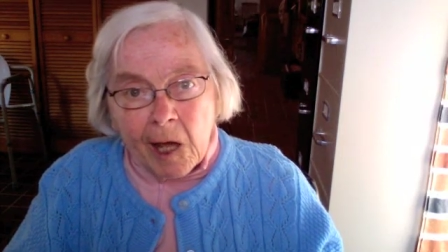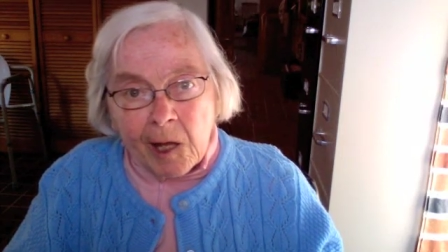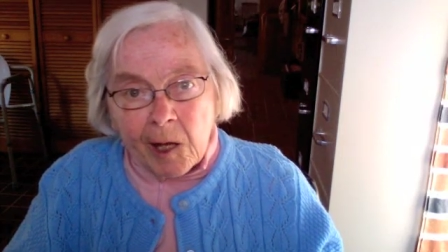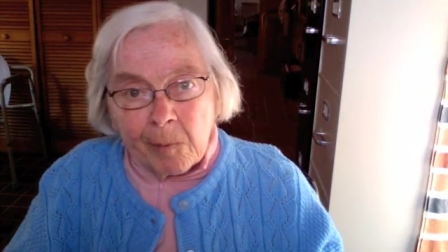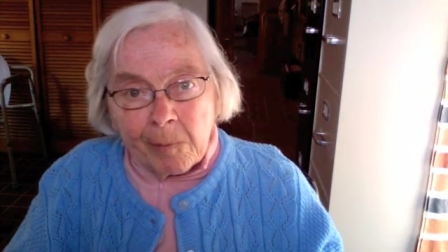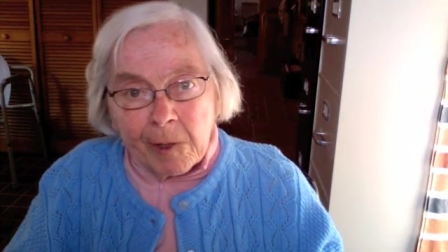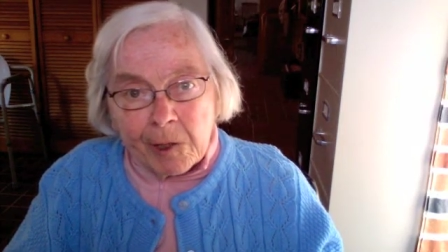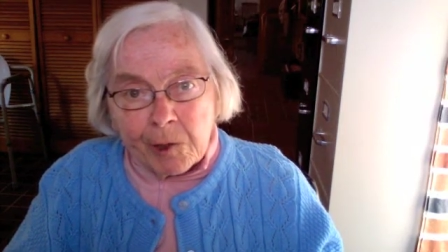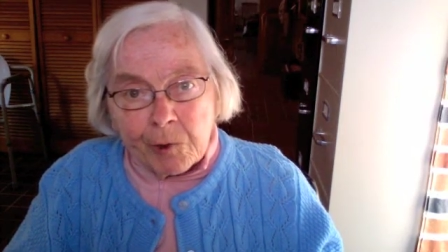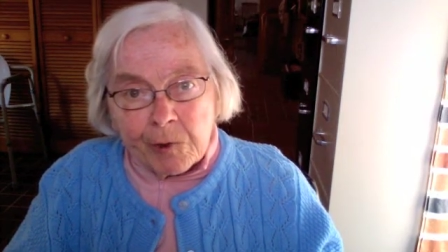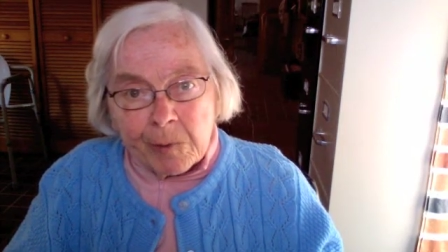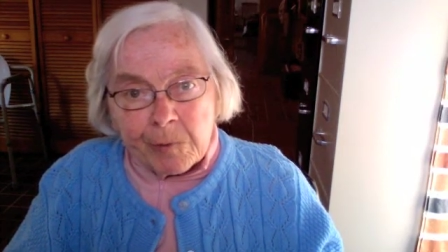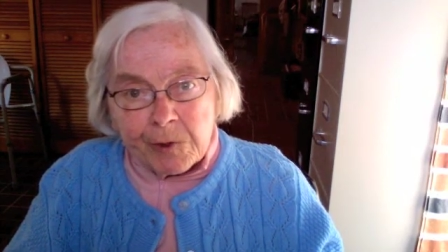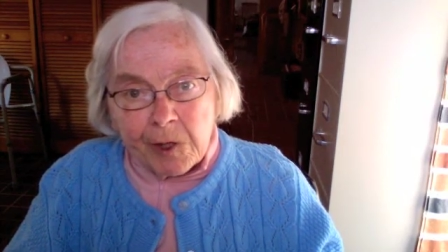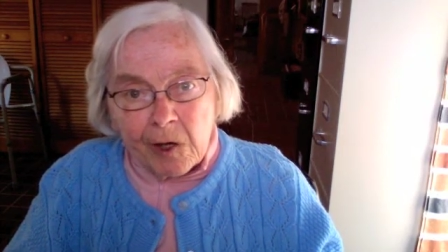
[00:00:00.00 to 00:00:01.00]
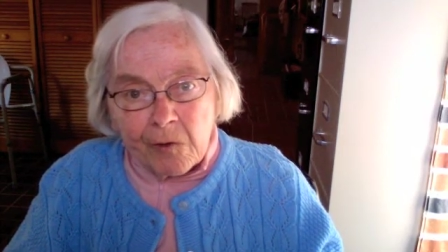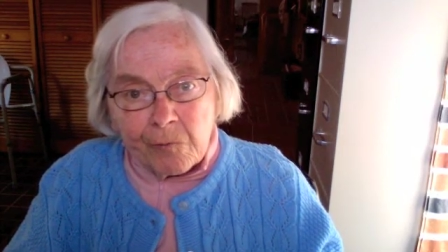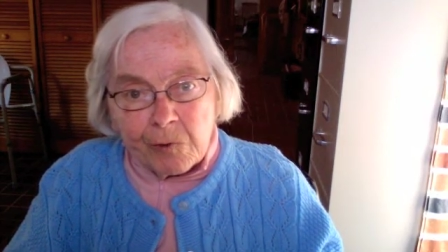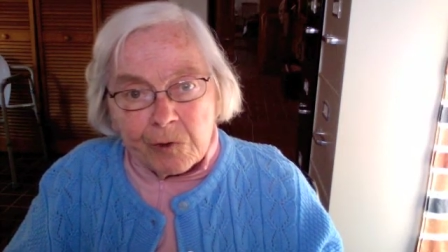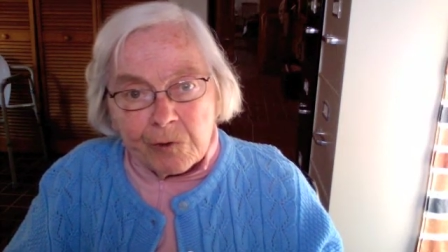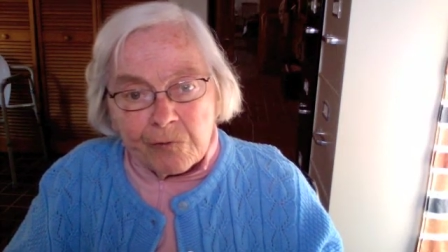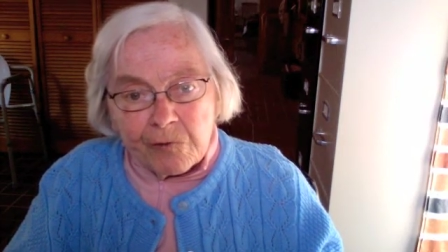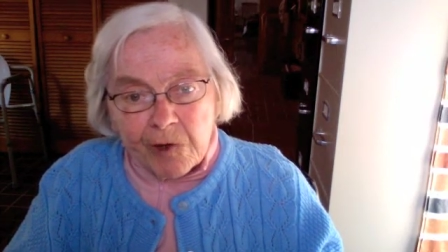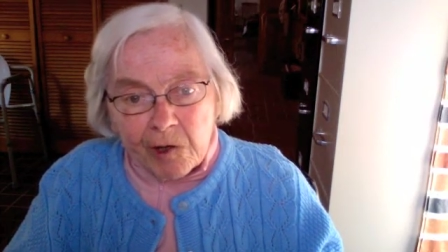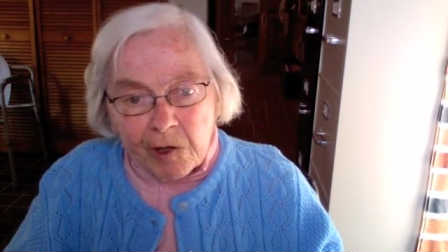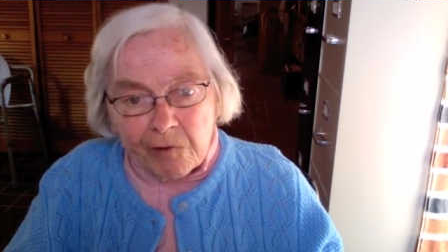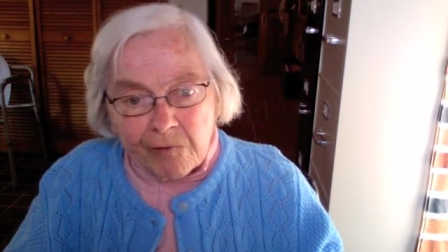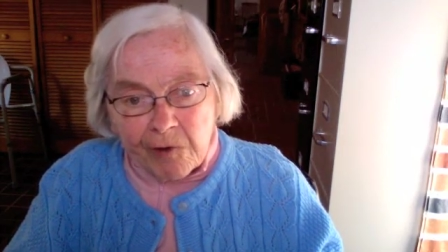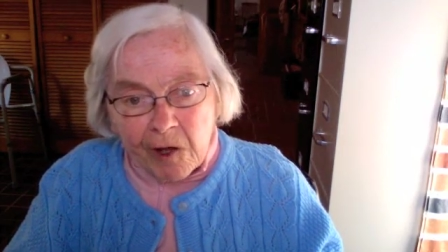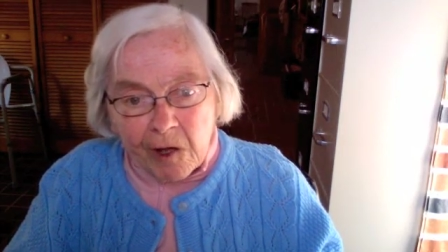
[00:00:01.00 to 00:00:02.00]
and Ambedkar himself was
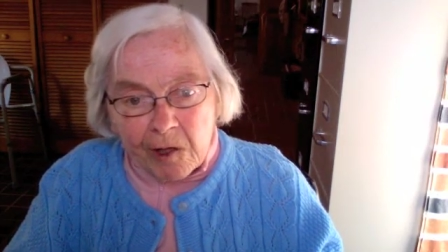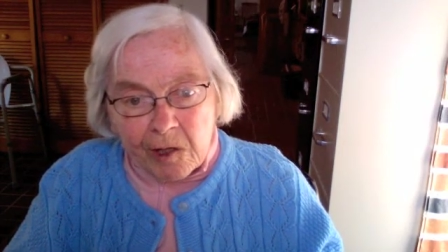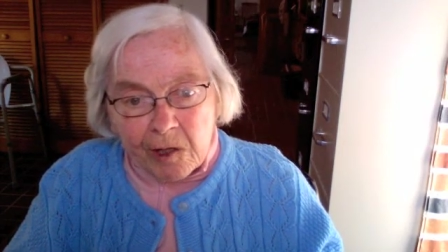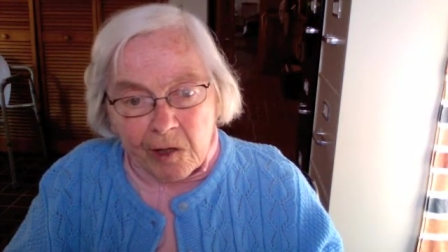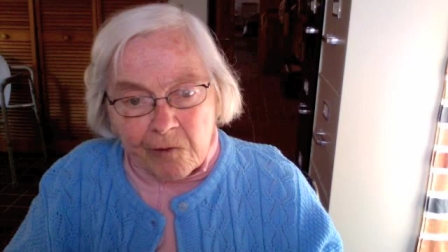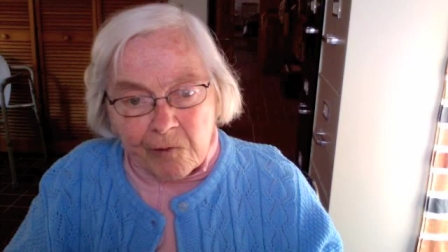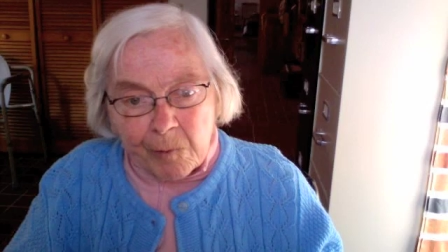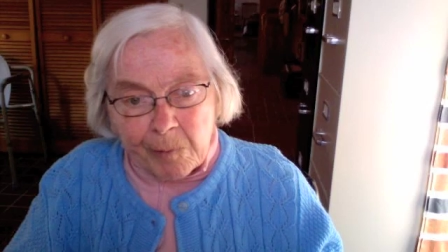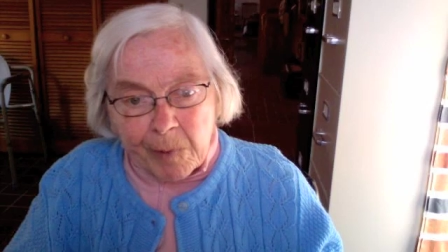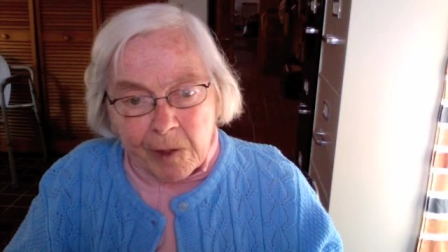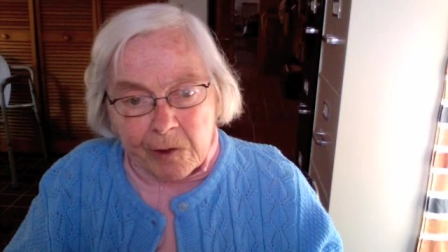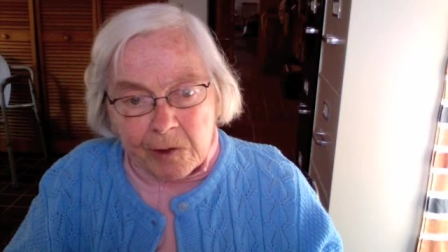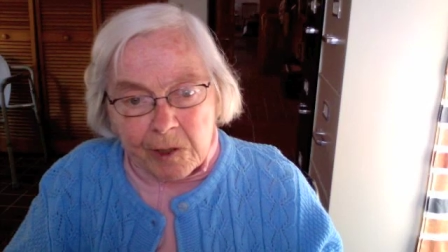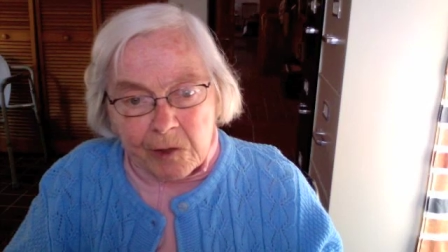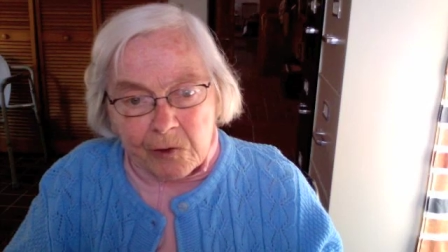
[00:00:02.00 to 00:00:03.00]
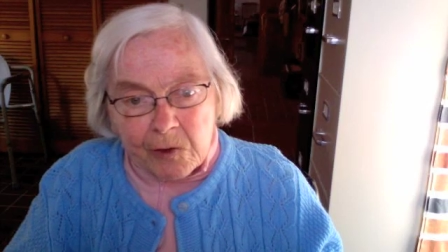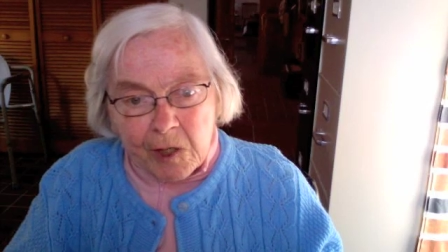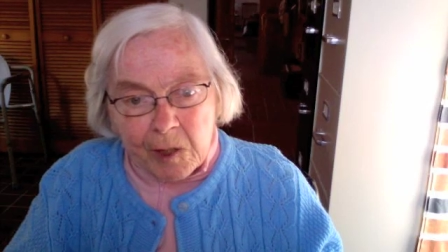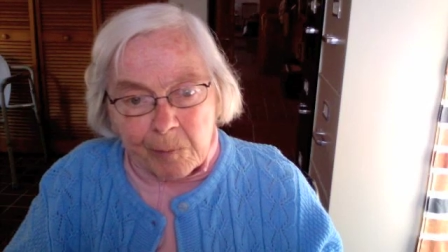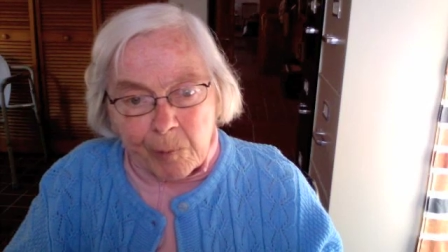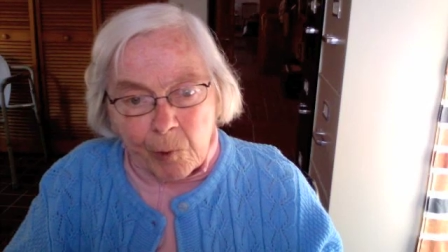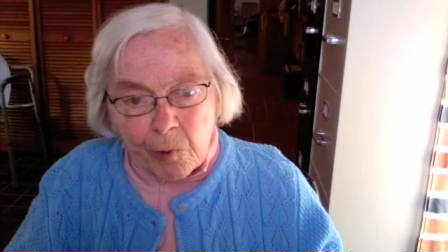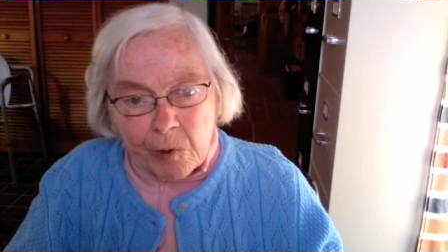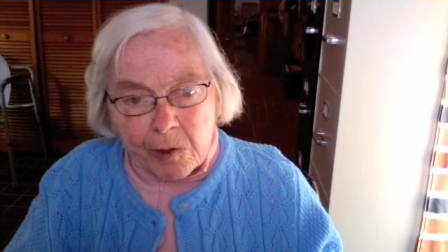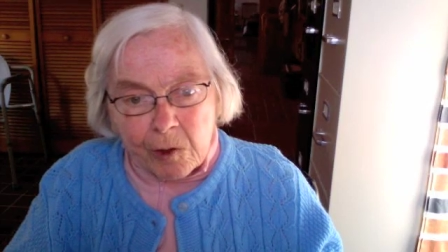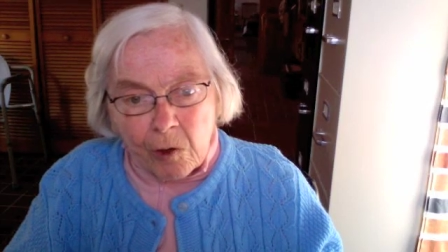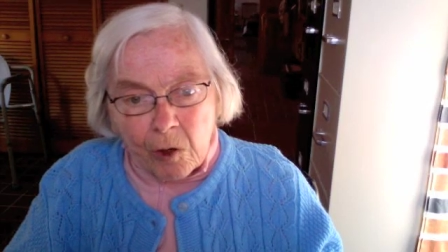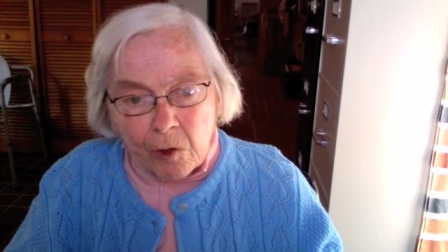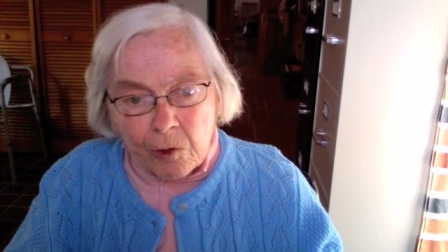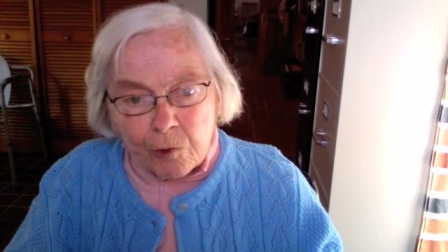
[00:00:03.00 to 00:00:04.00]
very fond of a Bhakti saint
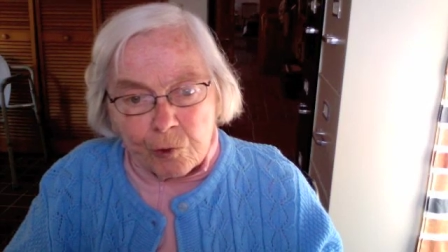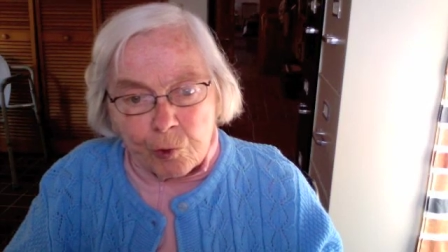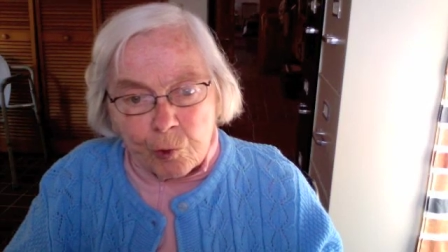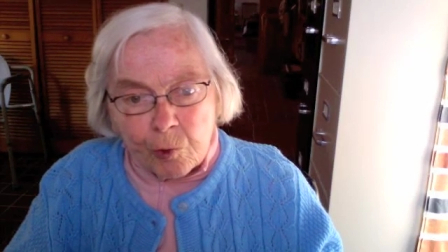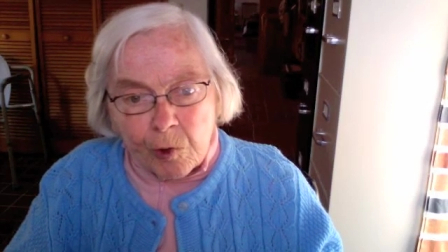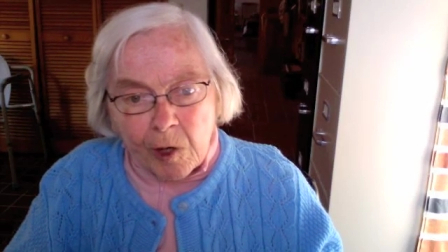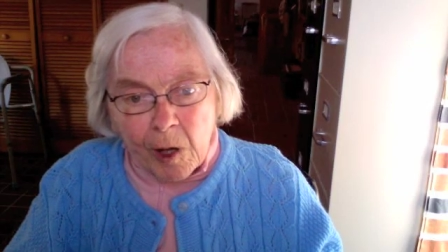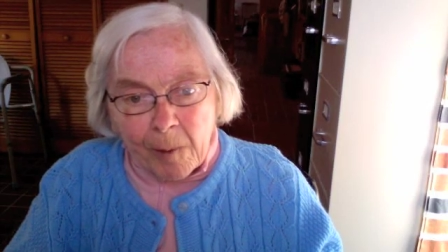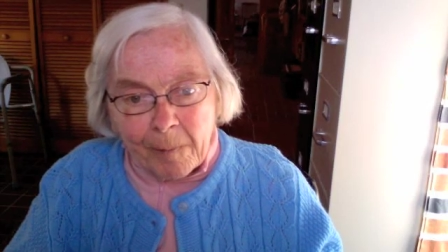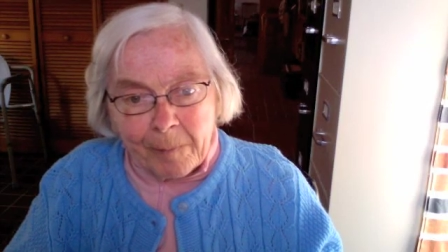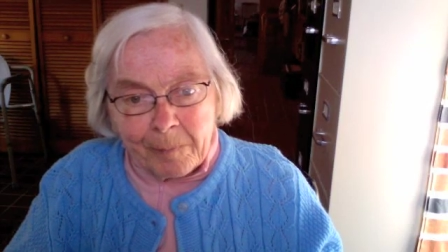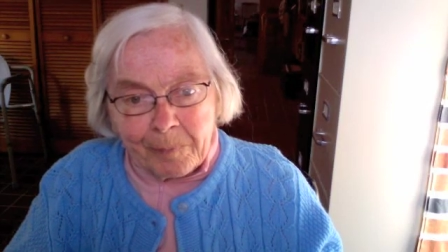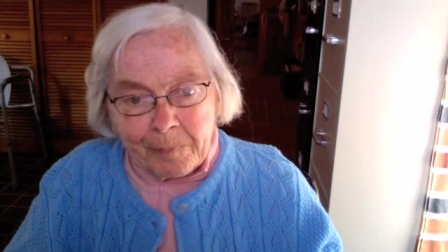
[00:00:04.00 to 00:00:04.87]
poet called Tukaram.